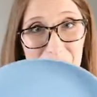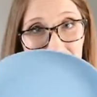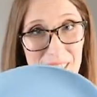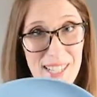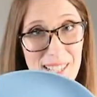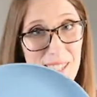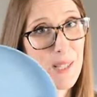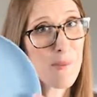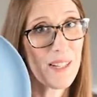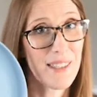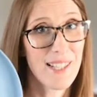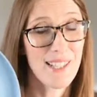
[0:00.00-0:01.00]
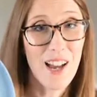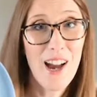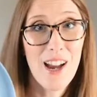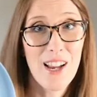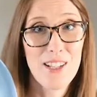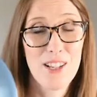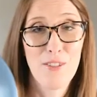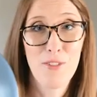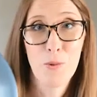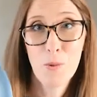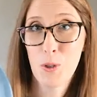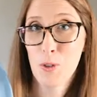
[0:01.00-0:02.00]
This is about the size of
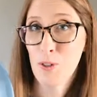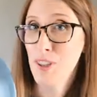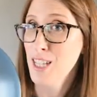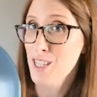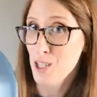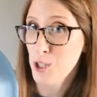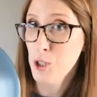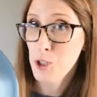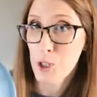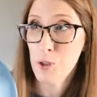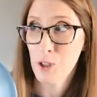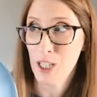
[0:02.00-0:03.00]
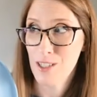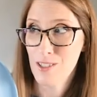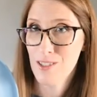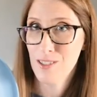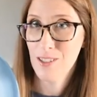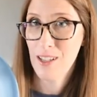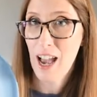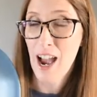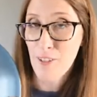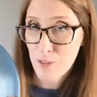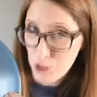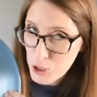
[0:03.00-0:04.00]
the wound that's in your uterus
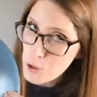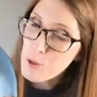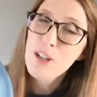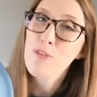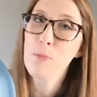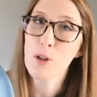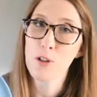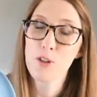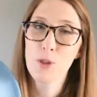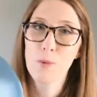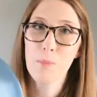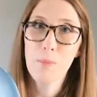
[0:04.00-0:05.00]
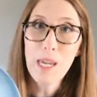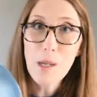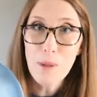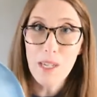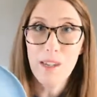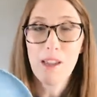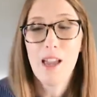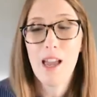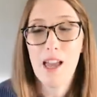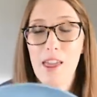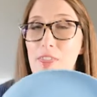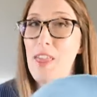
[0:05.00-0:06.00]
after you give birth to a baby.
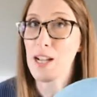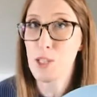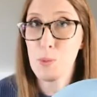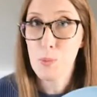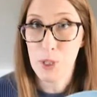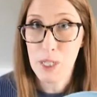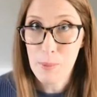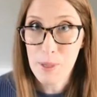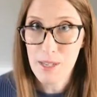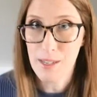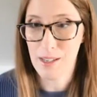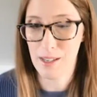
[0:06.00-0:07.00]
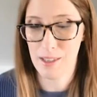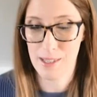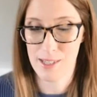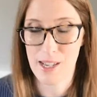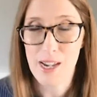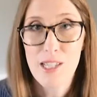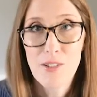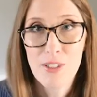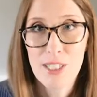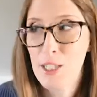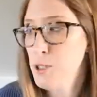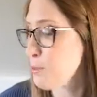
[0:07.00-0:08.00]
That's pretty big, the size of a
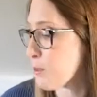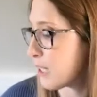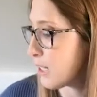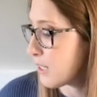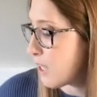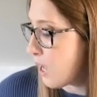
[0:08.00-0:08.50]
dinner plate.